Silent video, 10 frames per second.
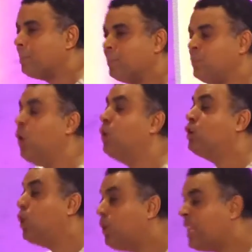You
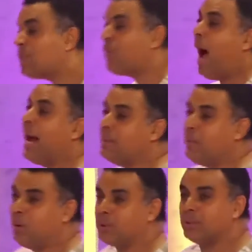do this for
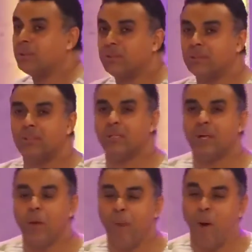animals.
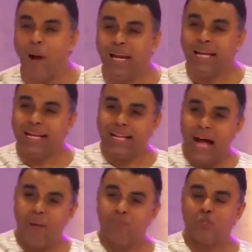But when it
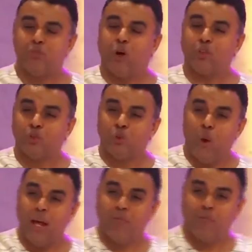comes for
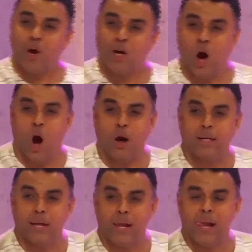doing for God
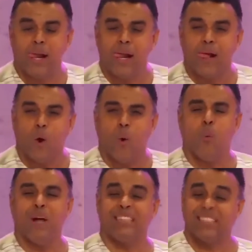or
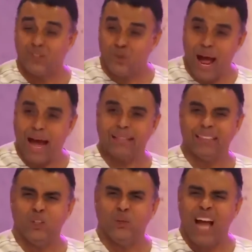what is right,
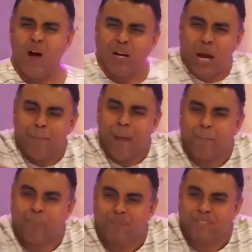you now come up
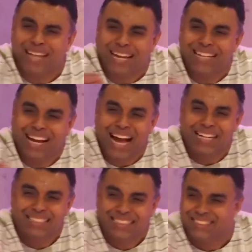with
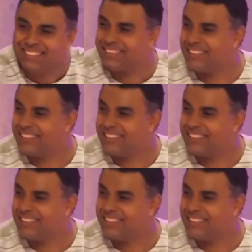technicalities.